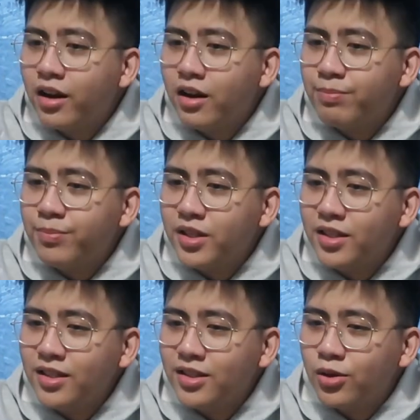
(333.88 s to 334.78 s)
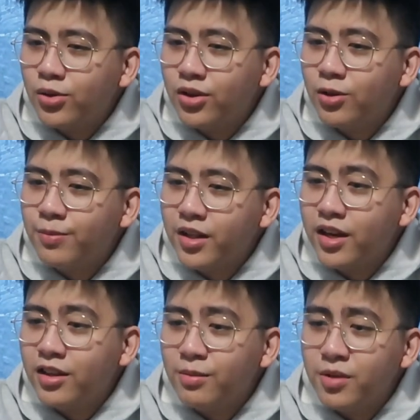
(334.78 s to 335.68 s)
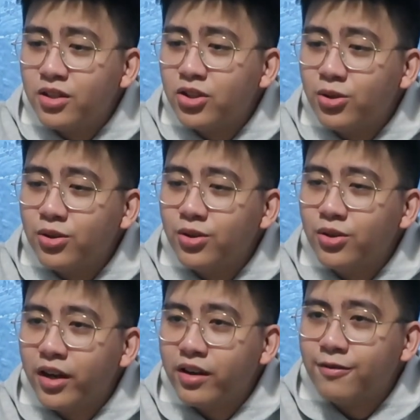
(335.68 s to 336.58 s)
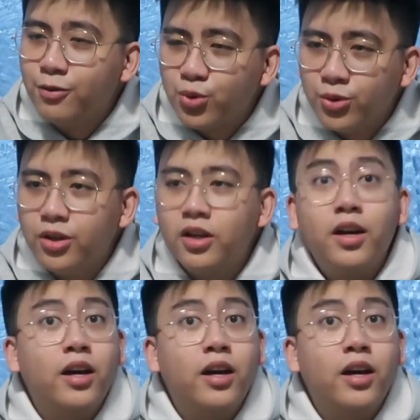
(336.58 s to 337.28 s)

I got Petit Tokyo Banana Milk Choco Daifuku.